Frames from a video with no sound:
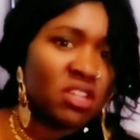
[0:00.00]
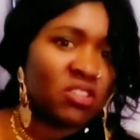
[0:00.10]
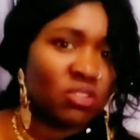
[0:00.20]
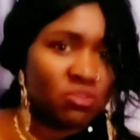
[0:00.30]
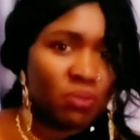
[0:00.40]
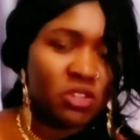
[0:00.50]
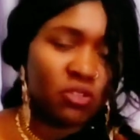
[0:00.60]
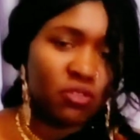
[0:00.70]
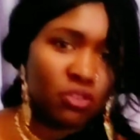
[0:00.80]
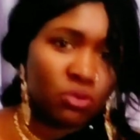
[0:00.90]
is not part
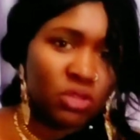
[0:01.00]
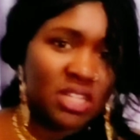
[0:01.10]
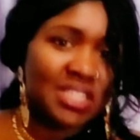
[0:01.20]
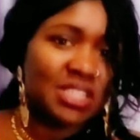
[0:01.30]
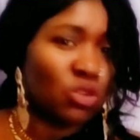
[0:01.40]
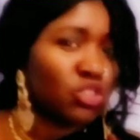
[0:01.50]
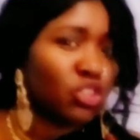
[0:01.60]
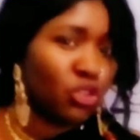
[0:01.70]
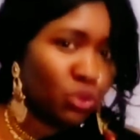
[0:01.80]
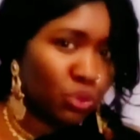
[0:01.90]
of you, that is not
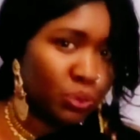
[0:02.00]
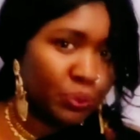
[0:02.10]
you.